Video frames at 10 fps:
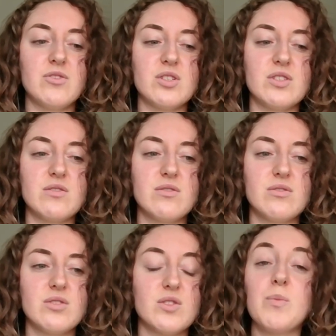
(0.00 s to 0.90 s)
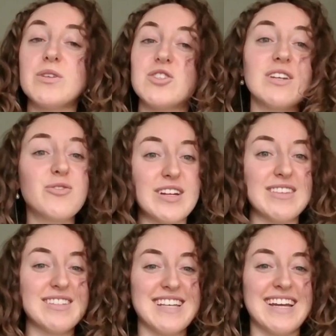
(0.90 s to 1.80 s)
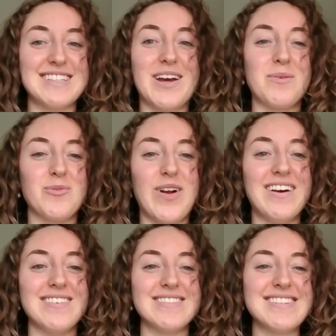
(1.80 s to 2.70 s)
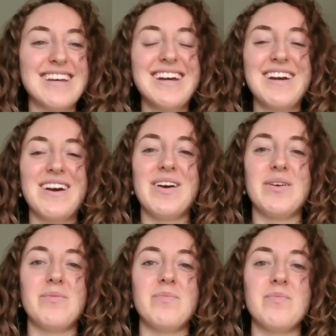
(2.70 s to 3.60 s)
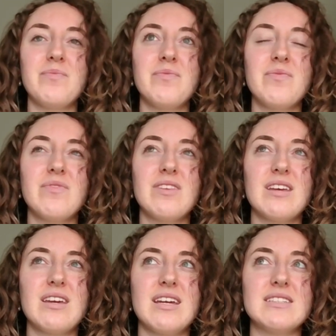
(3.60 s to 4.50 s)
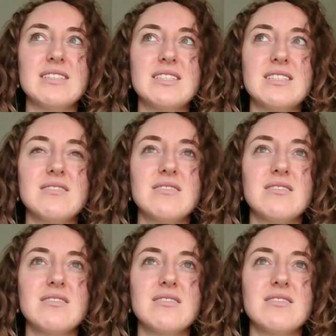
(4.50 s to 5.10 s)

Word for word: just so much different the second time around. Um, it's